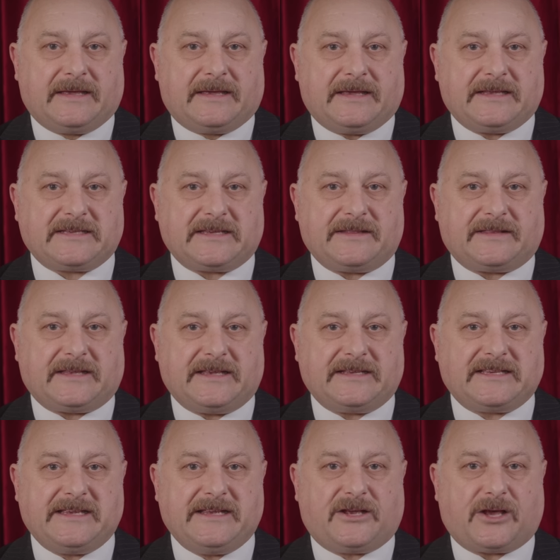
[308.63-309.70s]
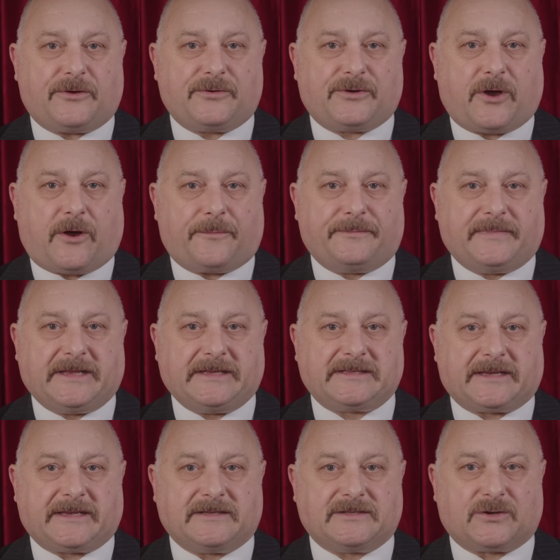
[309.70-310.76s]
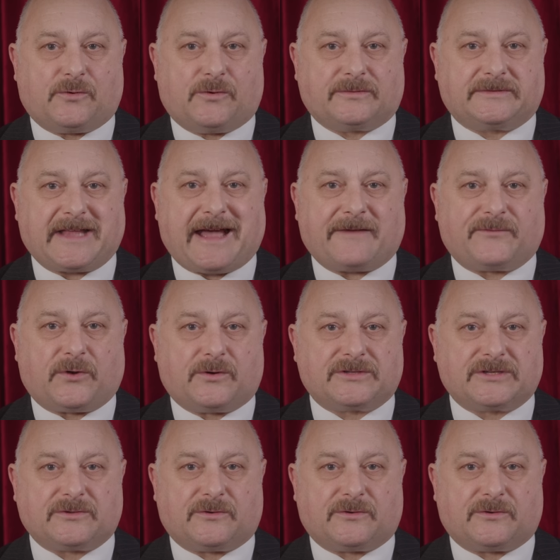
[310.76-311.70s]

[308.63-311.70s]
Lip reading: Is it these eco-COP meetings or Davos